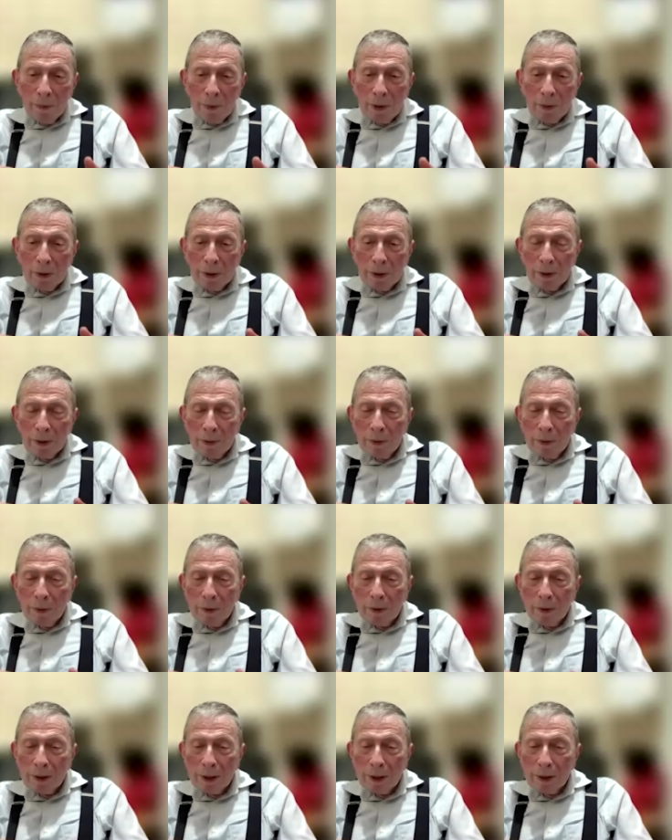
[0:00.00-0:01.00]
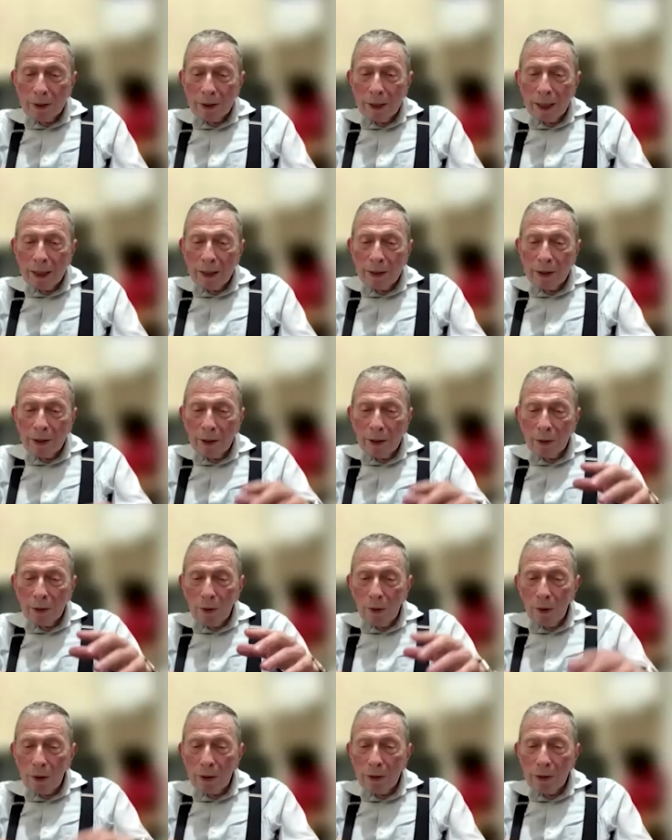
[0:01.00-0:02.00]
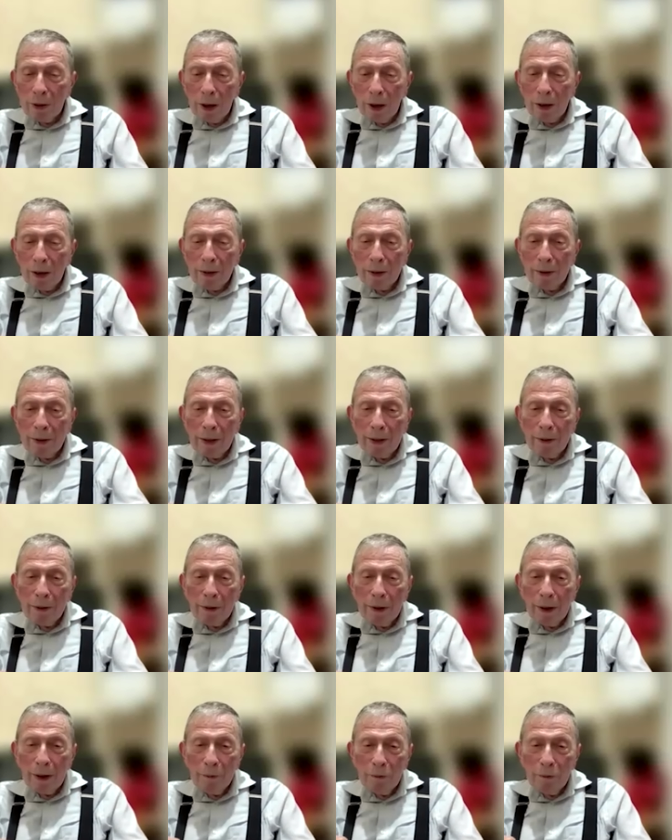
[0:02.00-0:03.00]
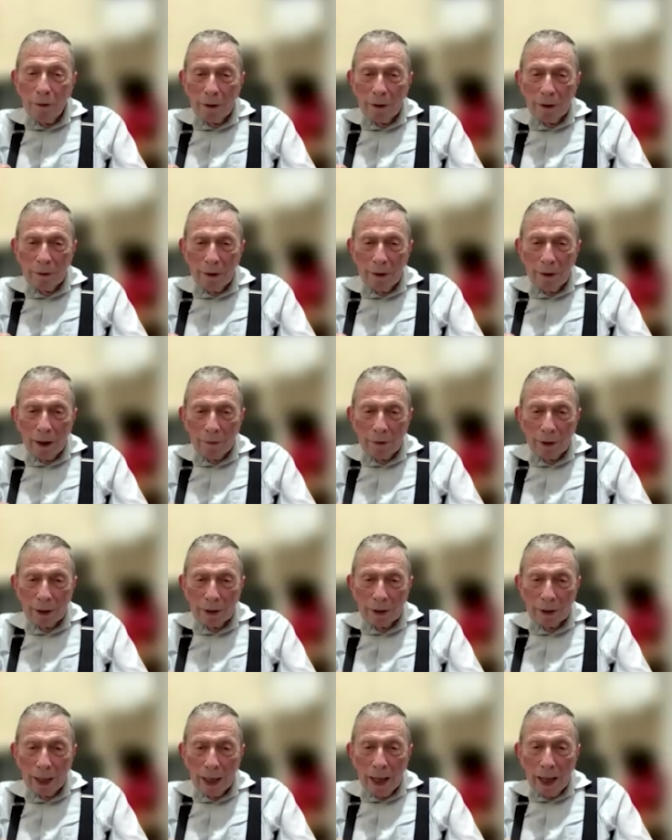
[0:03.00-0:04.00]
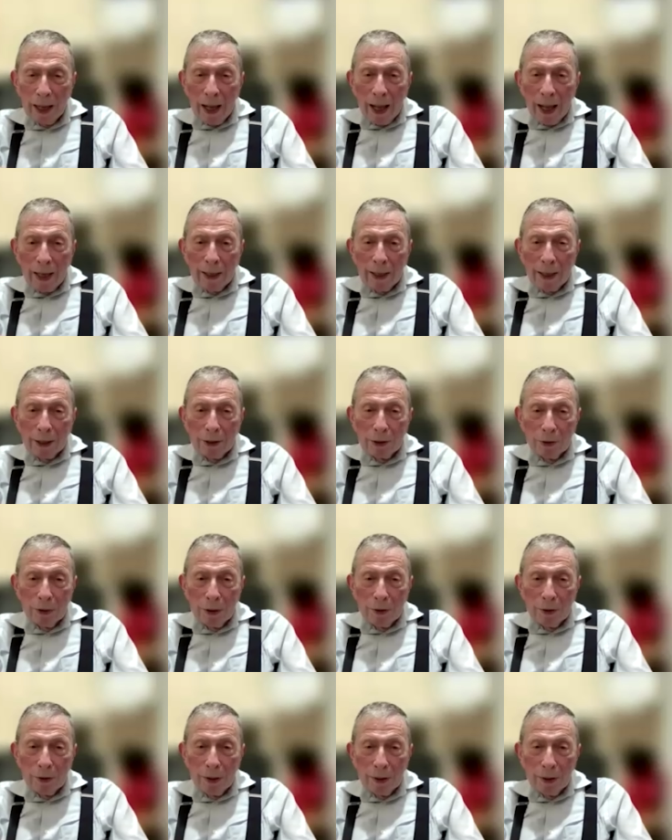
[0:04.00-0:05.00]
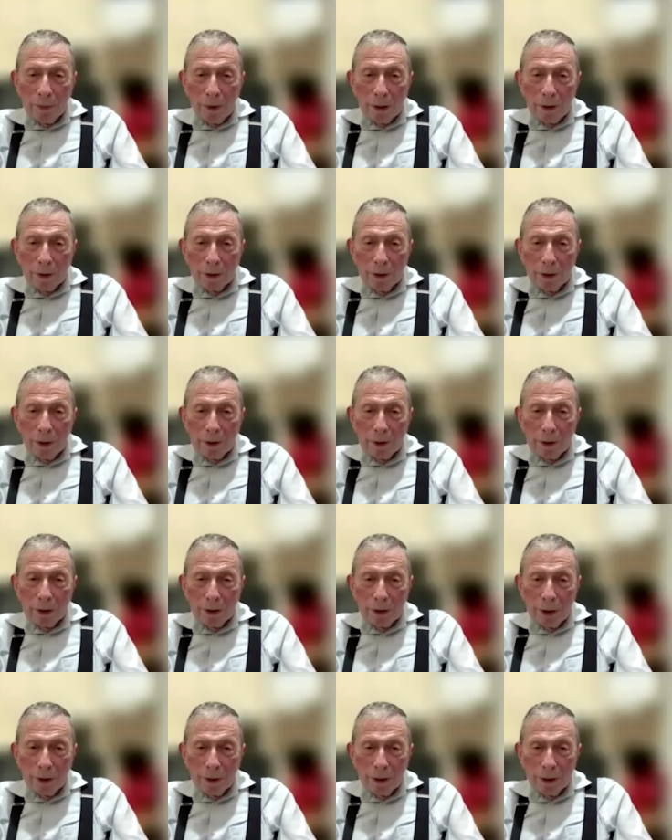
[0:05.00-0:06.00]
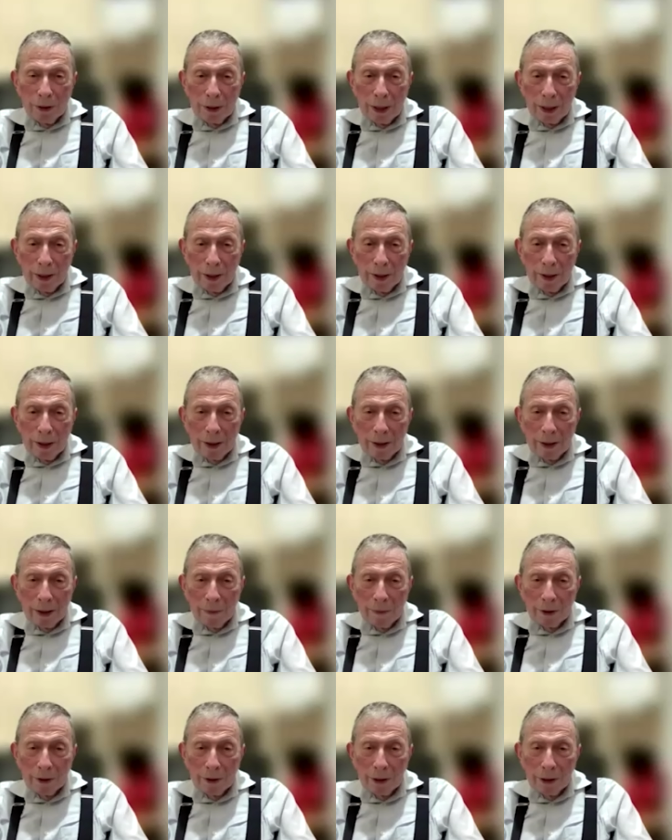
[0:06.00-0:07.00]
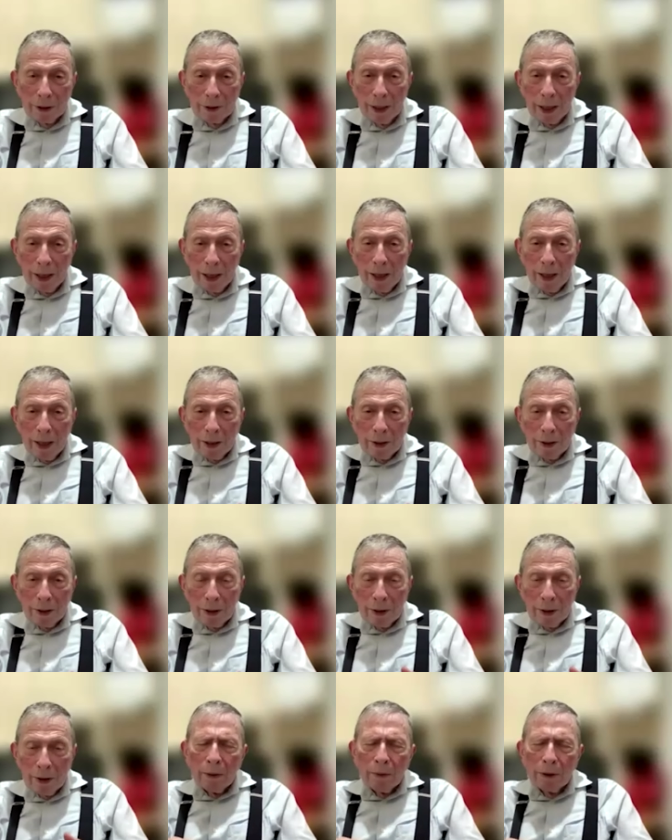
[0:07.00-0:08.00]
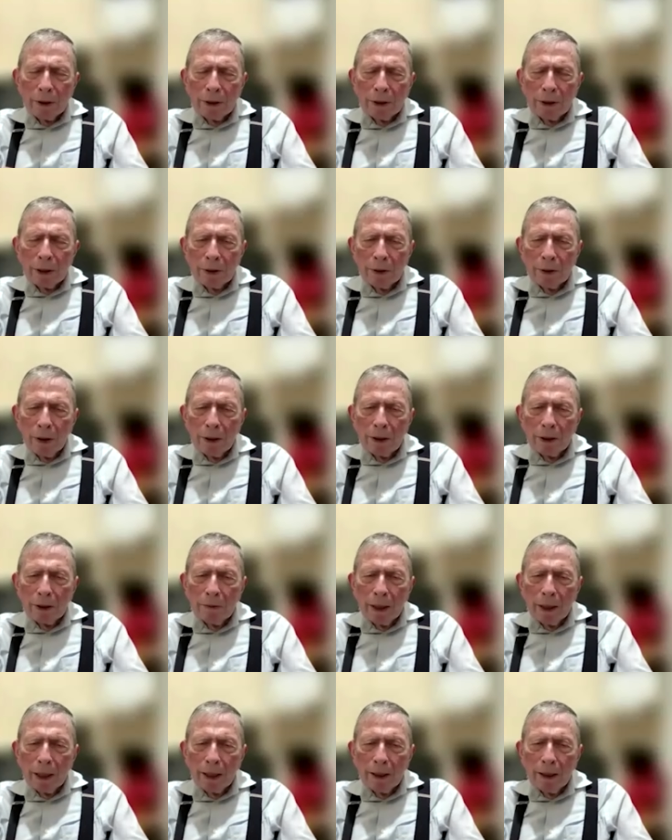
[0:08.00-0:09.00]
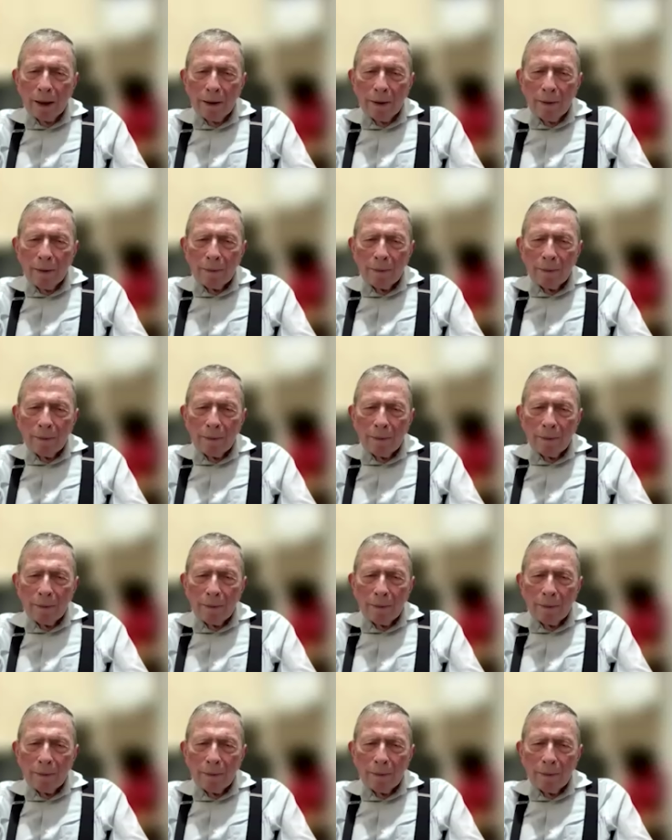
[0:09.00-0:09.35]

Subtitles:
We were just taken to the courtyard, and they photographed us. And I saw that they weren't going to show us anything. They were just going to make